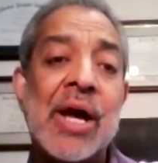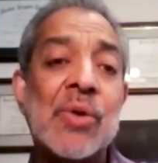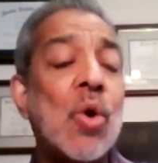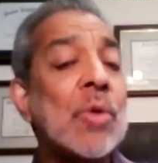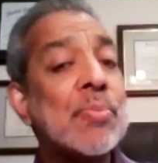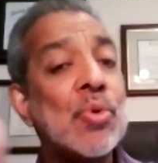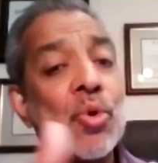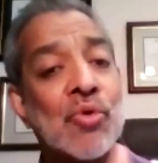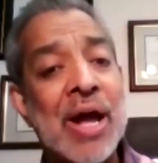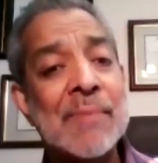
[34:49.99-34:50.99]
And what
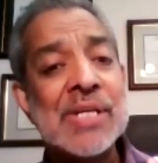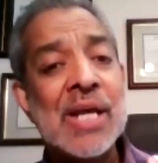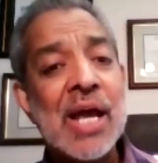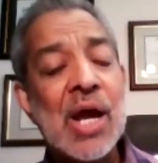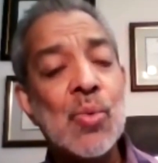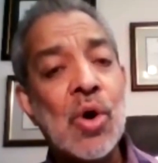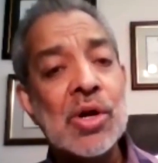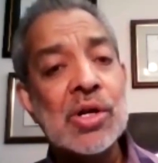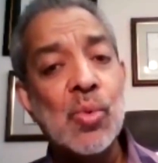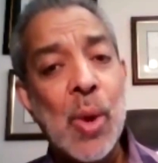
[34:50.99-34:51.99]
programs and
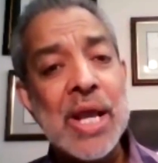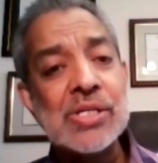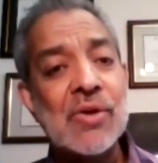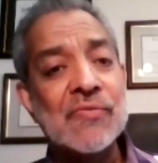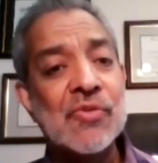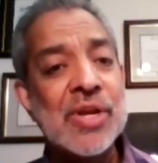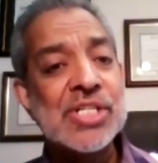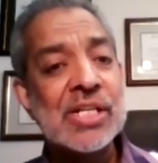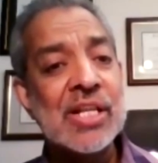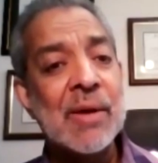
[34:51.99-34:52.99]
what ways of
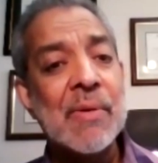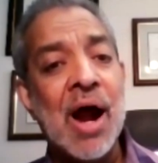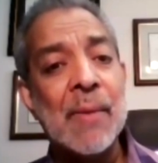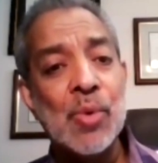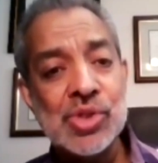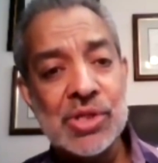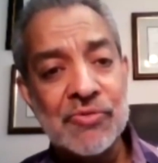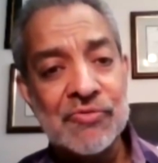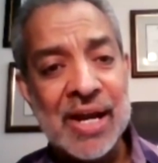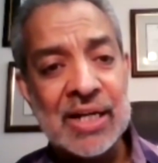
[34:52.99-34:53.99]
reaching them are most
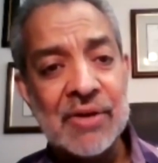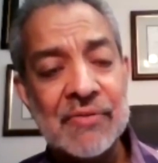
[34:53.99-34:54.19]
effective?